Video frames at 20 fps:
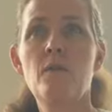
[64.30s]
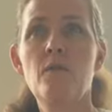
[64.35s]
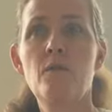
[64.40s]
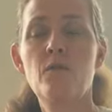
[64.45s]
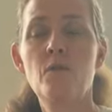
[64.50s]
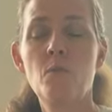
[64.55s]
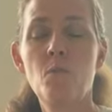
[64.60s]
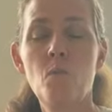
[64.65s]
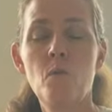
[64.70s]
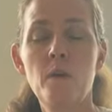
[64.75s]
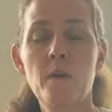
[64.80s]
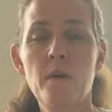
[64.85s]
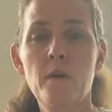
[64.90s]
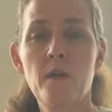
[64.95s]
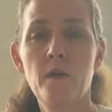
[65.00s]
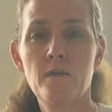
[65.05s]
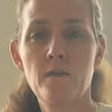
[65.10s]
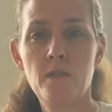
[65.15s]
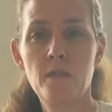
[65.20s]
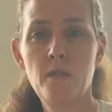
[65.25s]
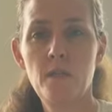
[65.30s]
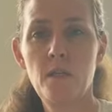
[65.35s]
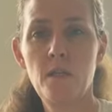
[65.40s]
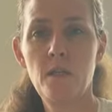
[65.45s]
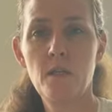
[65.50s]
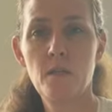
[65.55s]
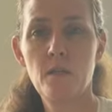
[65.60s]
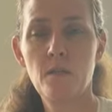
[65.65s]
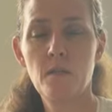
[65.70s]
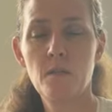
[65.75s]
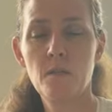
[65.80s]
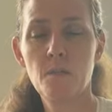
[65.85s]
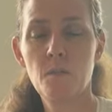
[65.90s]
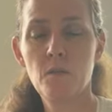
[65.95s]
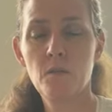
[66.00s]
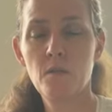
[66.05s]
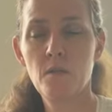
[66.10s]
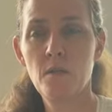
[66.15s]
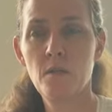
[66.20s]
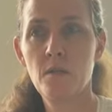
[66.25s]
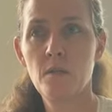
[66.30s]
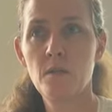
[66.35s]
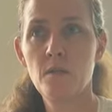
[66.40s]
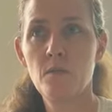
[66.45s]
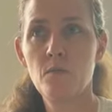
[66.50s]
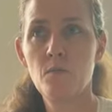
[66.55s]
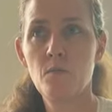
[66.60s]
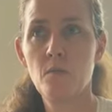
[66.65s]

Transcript: from what I have seen and experienced